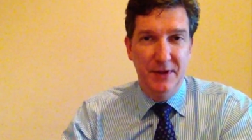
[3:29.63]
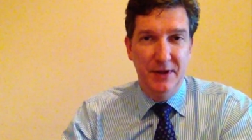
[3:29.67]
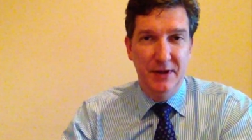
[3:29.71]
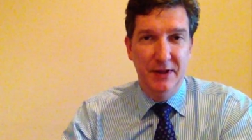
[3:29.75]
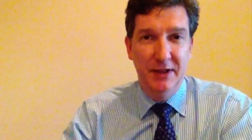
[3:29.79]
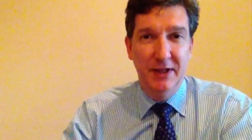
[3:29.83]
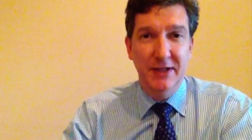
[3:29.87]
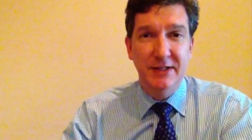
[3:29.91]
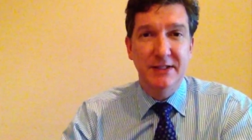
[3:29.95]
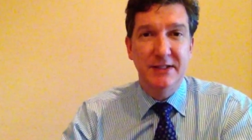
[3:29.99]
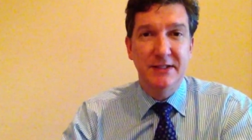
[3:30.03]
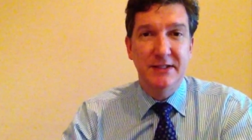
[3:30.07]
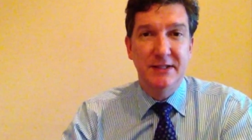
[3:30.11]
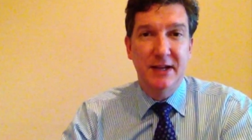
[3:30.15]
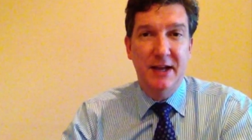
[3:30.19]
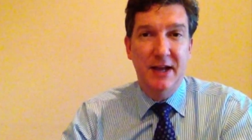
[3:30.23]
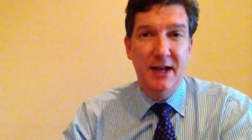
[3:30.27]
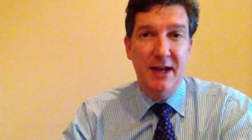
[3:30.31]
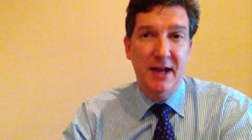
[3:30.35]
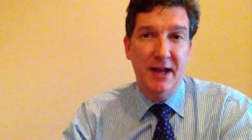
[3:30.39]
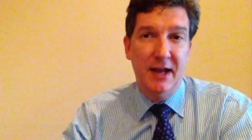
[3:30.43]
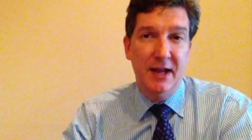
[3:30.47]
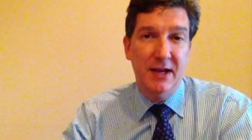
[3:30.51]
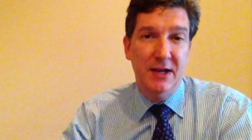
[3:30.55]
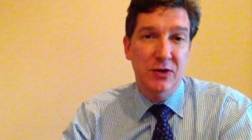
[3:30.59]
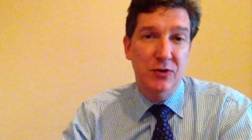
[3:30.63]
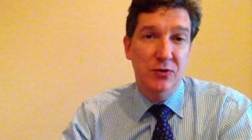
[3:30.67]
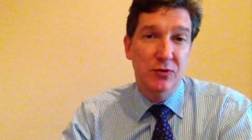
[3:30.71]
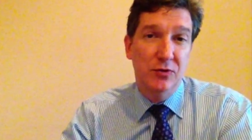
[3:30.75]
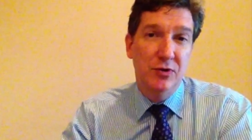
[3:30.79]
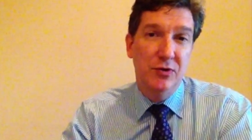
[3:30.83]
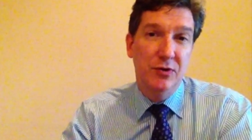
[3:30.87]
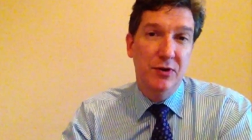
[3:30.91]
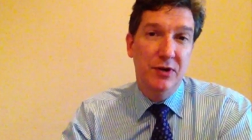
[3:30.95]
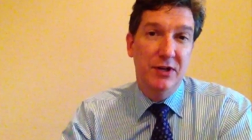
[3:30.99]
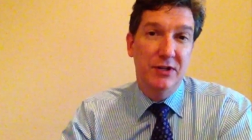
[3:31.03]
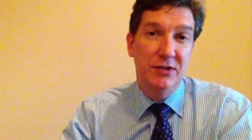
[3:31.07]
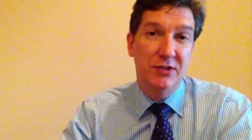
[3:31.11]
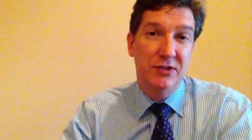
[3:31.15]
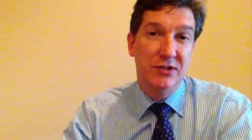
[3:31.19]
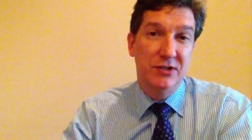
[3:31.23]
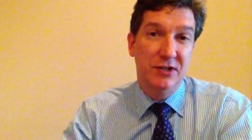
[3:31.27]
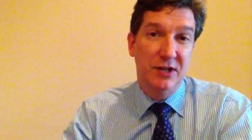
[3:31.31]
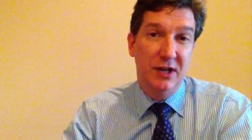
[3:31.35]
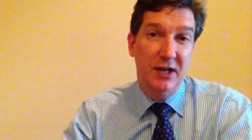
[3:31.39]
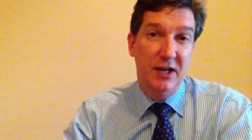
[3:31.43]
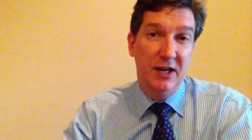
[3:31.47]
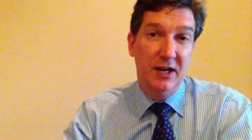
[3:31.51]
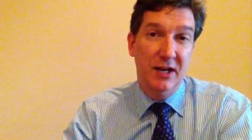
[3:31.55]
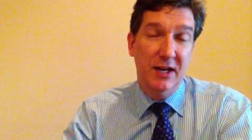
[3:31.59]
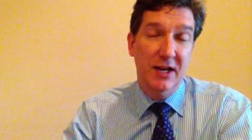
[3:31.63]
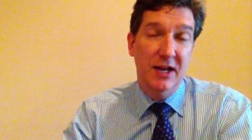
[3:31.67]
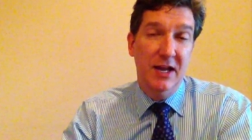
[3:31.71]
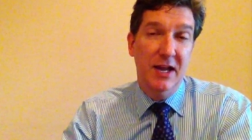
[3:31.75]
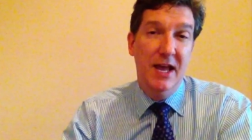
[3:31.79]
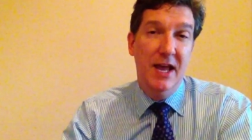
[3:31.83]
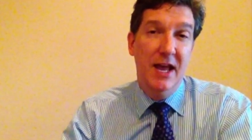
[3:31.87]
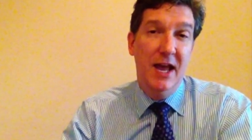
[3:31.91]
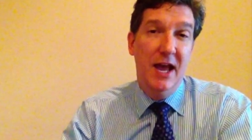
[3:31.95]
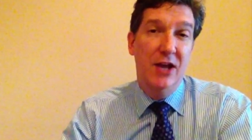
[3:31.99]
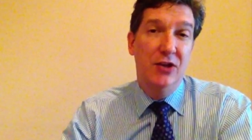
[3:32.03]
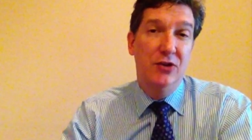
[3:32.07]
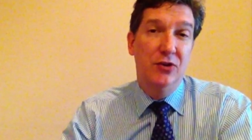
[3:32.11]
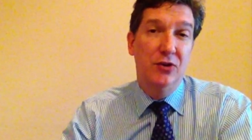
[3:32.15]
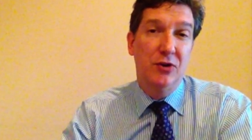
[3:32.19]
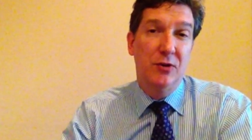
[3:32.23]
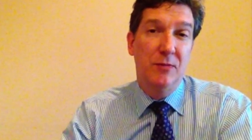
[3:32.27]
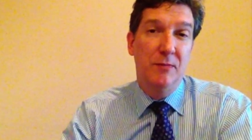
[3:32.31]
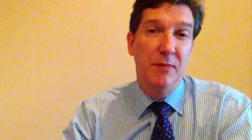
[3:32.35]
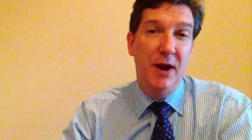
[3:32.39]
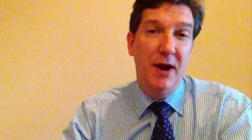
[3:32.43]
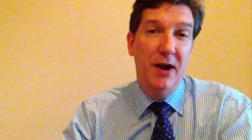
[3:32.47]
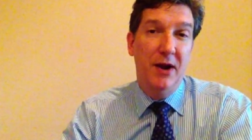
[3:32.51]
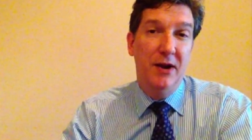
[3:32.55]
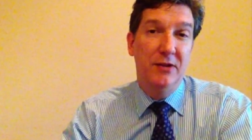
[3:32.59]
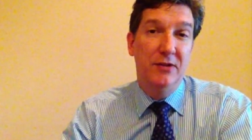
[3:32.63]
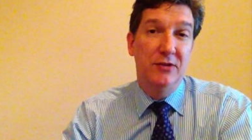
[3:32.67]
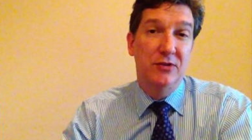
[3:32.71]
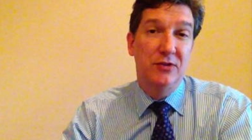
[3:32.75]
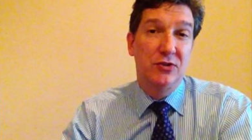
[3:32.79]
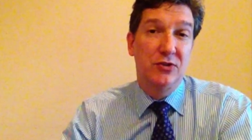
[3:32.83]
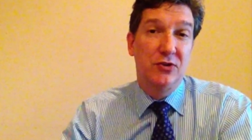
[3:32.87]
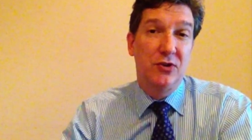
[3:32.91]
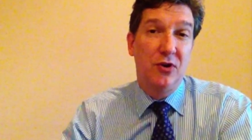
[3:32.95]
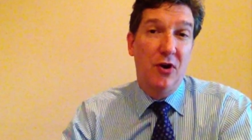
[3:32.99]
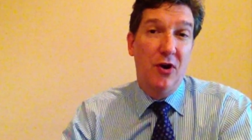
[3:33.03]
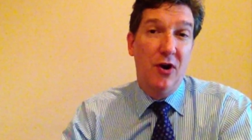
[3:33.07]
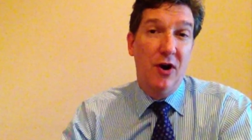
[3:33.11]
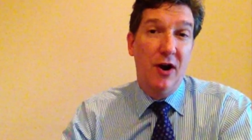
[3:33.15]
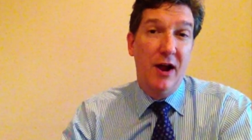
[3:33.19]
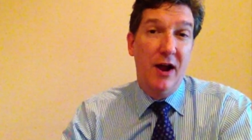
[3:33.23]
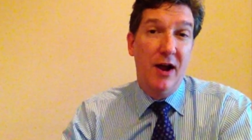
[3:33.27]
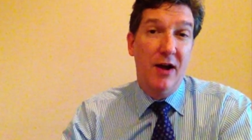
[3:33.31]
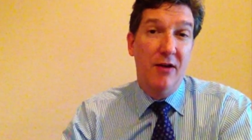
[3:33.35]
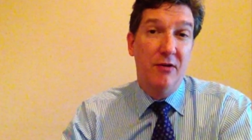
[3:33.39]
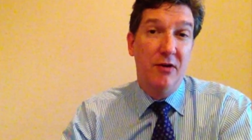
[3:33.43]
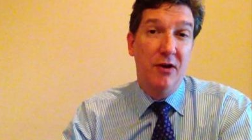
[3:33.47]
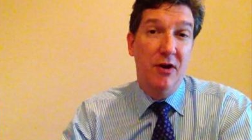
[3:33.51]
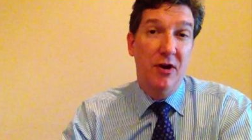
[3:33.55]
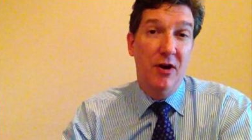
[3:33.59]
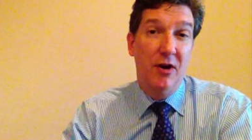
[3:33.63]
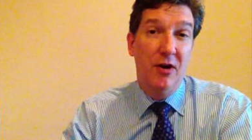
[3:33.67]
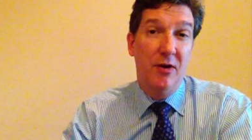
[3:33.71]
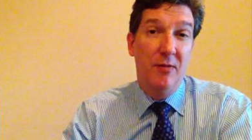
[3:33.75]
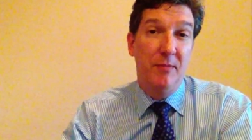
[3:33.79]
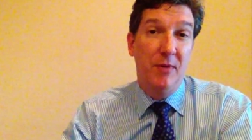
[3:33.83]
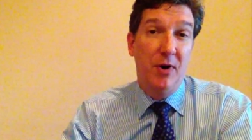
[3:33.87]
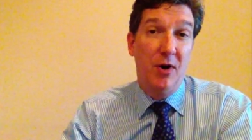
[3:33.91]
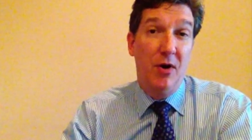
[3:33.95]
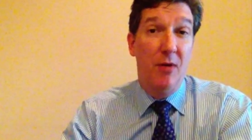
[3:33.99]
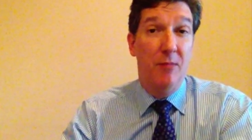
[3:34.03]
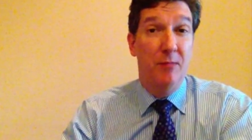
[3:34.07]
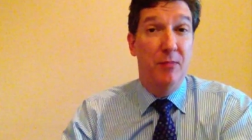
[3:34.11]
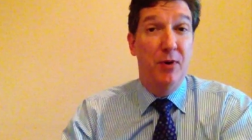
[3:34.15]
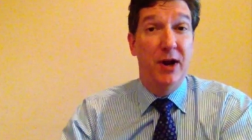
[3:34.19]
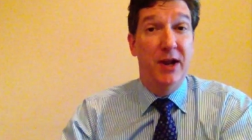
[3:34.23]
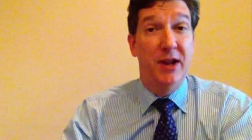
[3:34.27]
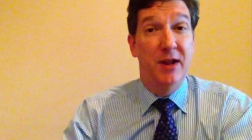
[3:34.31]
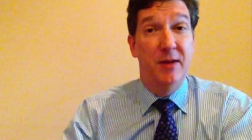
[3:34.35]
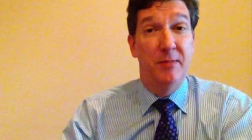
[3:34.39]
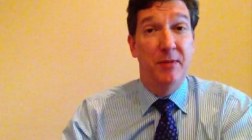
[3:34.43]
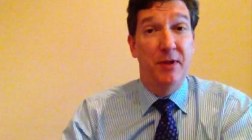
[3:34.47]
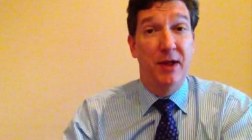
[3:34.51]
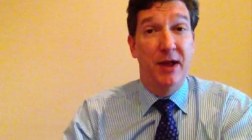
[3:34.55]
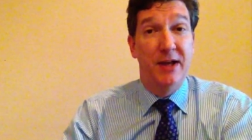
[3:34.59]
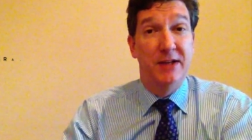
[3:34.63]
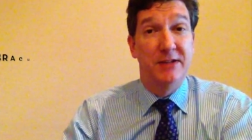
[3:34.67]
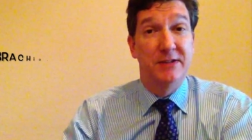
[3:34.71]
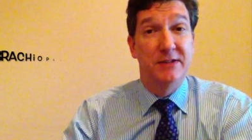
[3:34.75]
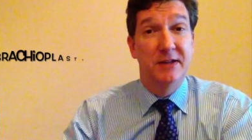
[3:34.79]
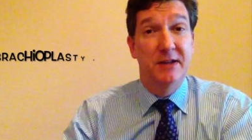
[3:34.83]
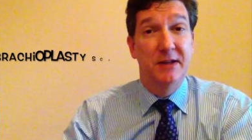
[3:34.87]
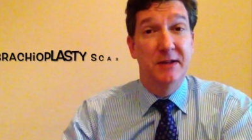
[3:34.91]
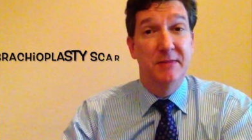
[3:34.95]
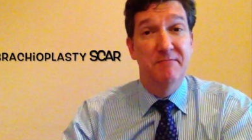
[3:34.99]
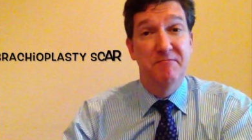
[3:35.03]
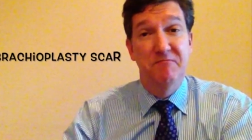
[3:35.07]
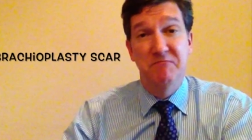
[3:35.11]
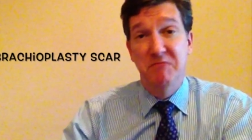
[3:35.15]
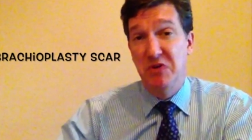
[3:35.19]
Let's say you're doing a study and you're comparing the scar outcome on brachioplasty.